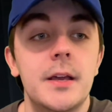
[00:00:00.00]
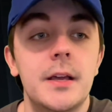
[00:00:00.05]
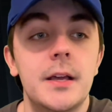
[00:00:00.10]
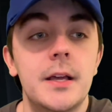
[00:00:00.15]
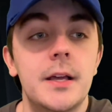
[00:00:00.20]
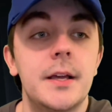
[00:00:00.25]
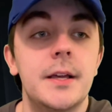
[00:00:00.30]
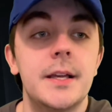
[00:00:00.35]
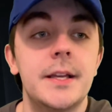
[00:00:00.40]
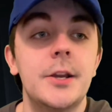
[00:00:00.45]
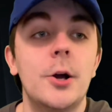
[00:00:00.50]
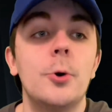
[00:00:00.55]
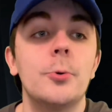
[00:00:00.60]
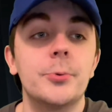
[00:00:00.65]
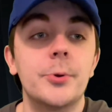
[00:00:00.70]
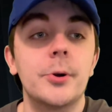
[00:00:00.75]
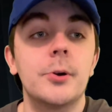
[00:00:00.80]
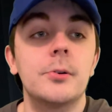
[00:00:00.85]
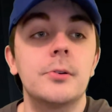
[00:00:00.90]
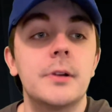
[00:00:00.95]
an
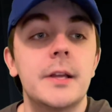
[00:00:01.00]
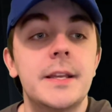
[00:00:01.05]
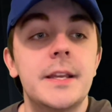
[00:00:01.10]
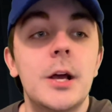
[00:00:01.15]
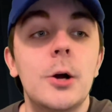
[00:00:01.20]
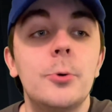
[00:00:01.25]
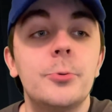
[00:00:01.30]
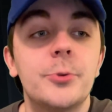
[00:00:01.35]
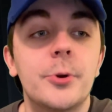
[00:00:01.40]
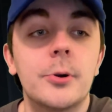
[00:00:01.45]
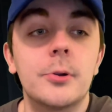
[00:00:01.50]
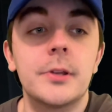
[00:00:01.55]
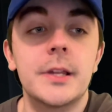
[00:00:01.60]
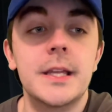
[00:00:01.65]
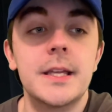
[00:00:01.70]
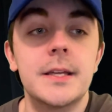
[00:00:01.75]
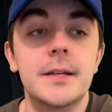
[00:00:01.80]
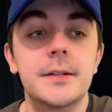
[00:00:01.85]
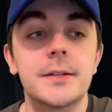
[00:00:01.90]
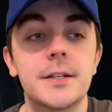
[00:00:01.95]
older, an
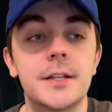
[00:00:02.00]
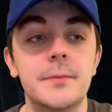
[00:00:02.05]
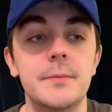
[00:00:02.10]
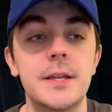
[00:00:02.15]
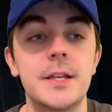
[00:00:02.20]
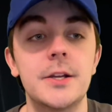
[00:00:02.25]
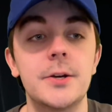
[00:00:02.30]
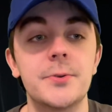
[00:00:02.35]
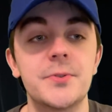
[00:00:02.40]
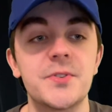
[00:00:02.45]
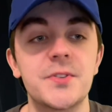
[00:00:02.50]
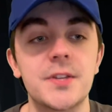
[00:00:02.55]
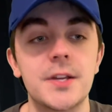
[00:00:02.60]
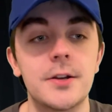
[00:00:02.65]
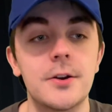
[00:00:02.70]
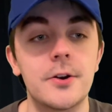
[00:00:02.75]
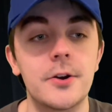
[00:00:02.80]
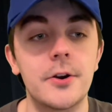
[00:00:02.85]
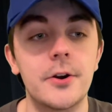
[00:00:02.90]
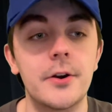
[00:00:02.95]
elderly Kamino
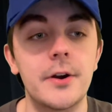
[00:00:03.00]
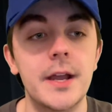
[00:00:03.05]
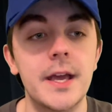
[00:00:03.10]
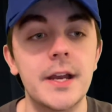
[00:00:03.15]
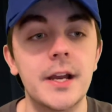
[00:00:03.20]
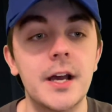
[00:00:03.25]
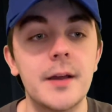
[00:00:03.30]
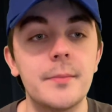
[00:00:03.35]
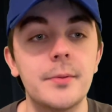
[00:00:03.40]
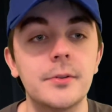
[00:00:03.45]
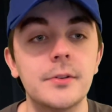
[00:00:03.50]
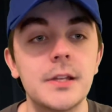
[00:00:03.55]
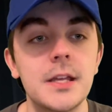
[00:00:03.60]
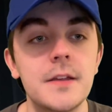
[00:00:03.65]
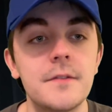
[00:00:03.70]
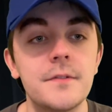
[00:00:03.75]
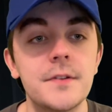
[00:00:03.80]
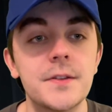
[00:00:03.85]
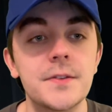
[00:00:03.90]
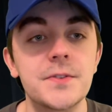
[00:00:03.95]
senator, and I
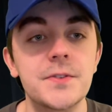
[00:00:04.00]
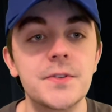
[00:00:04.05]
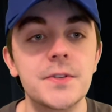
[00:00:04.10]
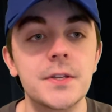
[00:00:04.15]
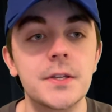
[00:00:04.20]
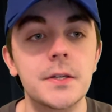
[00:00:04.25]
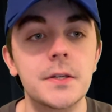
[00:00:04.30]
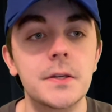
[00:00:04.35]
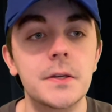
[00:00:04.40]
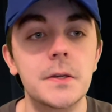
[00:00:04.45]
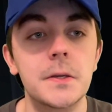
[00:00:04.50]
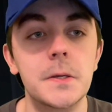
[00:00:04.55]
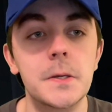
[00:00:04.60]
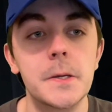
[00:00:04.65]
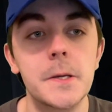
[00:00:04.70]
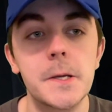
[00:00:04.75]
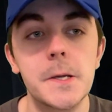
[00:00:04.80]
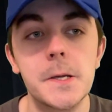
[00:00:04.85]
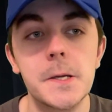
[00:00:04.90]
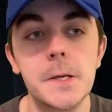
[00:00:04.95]
believe it's, I
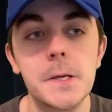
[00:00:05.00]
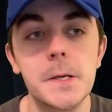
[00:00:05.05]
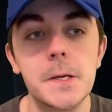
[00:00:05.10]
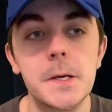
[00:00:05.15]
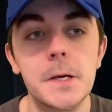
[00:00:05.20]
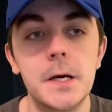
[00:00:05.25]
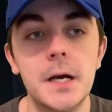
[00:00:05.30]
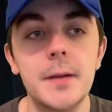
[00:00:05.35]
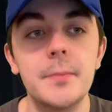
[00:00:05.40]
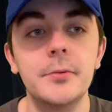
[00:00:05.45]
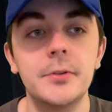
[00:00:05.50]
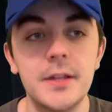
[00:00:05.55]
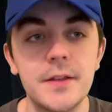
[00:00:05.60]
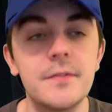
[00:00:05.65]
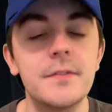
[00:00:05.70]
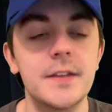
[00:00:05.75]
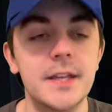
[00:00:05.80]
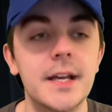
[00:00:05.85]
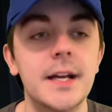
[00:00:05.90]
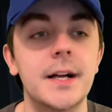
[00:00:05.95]

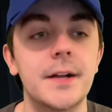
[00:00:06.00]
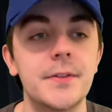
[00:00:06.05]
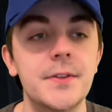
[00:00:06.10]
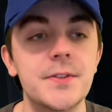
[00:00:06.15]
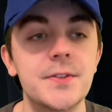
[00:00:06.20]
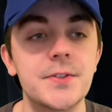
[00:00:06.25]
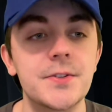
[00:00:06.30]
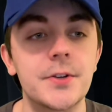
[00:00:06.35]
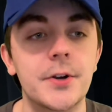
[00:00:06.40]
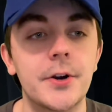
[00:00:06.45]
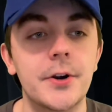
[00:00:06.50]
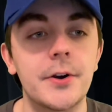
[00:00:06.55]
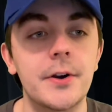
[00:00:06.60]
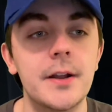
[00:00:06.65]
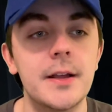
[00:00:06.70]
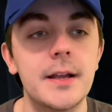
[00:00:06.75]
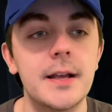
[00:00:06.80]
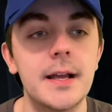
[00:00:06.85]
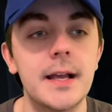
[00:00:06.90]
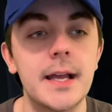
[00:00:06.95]
believe, yeah, this is
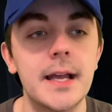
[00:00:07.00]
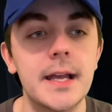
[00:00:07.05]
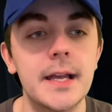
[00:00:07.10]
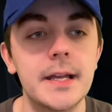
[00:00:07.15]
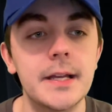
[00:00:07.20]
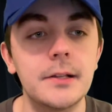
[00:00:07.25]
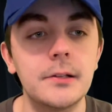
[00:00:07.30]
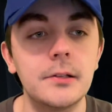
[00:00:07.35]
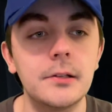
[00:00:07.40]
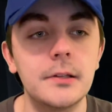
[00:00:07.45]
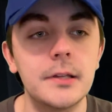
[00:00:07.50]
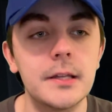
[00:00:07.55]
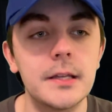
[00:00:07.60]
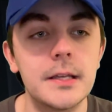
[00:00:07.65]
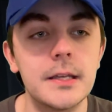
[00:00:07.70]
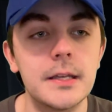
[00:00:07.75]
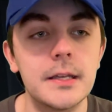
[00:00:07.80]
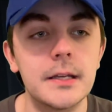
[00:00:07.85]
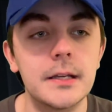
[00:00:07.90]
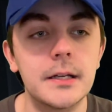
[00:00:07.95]
her,
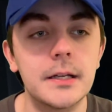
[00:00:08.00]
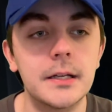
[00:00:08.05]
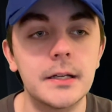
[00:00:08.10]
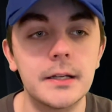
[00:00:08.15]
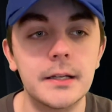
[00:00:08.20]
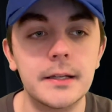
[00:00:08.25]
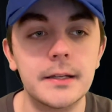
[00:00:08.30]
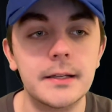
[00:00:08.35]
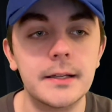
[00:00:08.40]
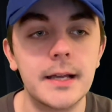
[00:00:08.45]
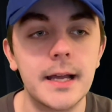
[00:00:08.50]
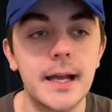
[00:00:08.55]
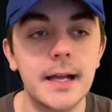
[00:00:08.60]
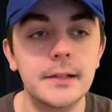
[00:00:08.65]
Haley, Halle